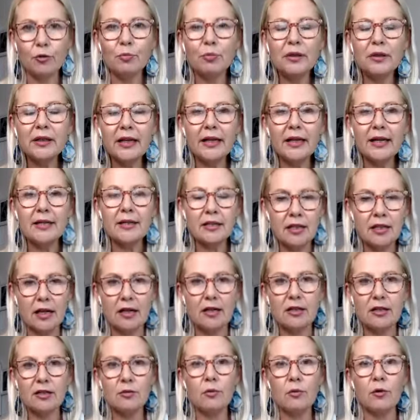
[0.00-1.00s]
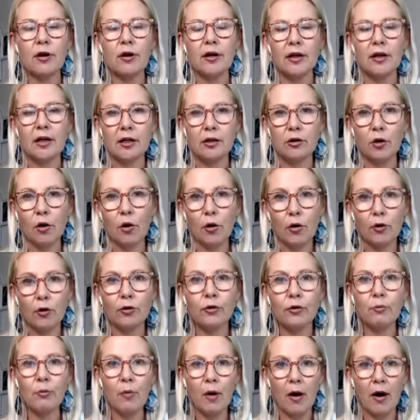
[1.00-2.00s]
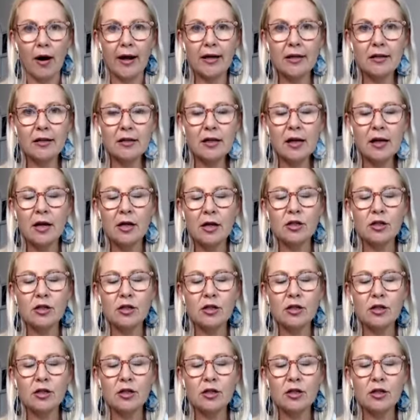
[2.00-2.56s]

please change the wording in your own mind